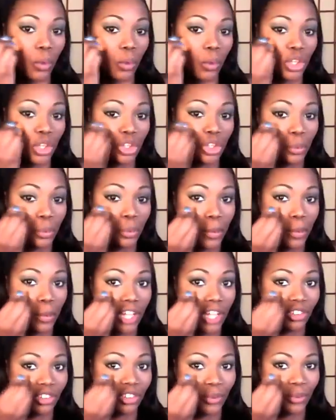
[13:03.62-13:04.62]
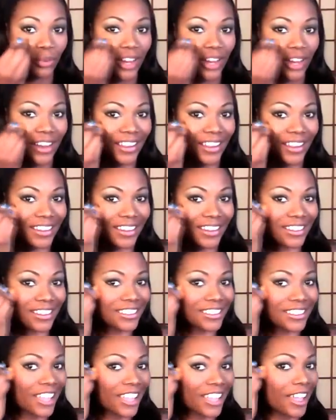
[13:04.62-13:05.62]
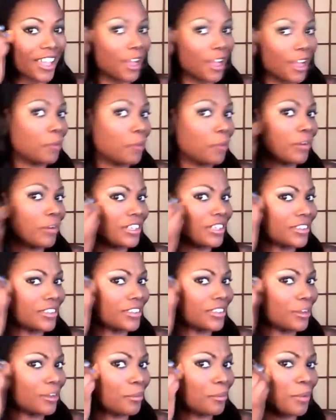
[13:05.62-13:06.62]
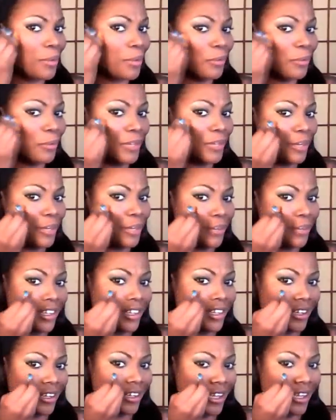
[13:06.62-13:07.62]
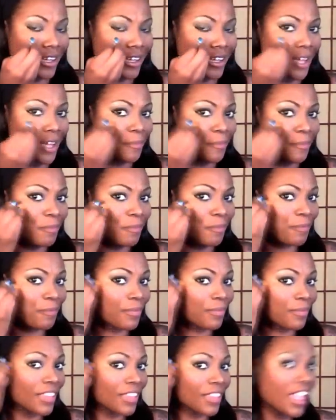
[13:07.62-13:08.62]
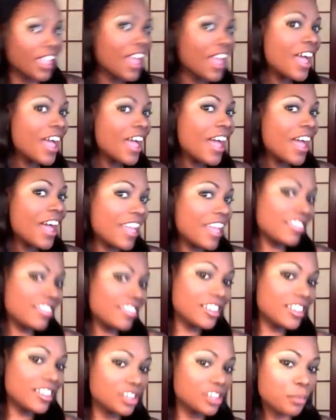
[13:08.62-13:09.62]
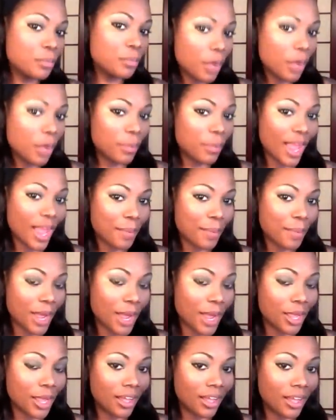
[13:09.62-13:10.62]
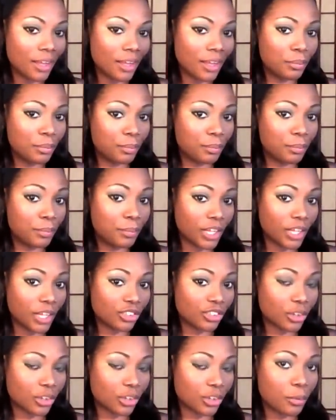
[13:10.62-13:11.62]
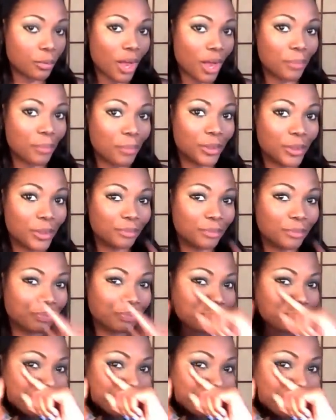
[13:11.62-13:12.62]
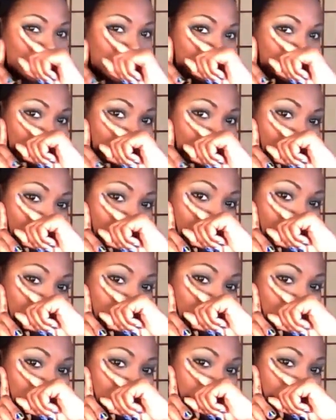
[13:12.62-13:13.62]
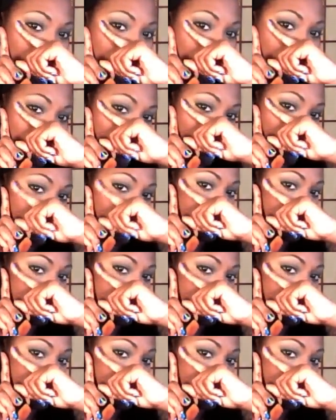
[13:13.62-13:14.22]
and I don't want too much where it looks like a wrestler. Remember, we don't want to look like that. And then to apply my blush on proper, I just place